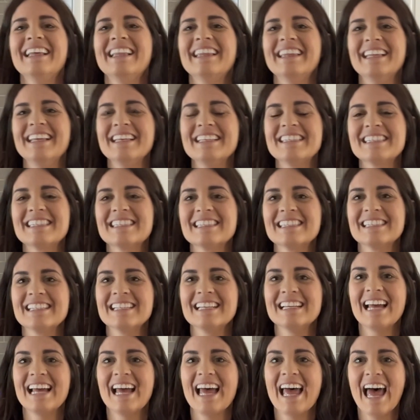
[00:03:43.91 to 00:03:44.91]
This,
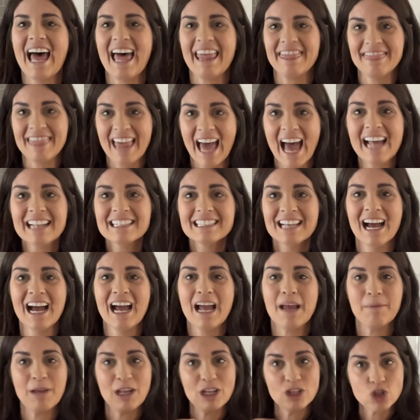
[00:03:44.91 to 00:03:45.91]
at that
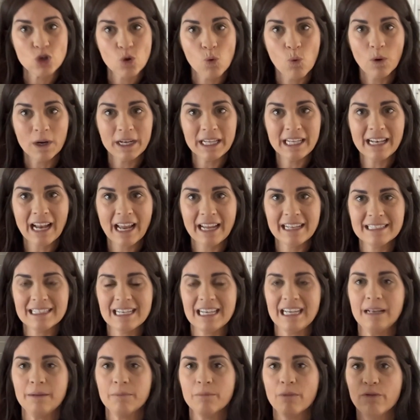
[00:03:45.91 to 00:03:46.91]
time in 2019,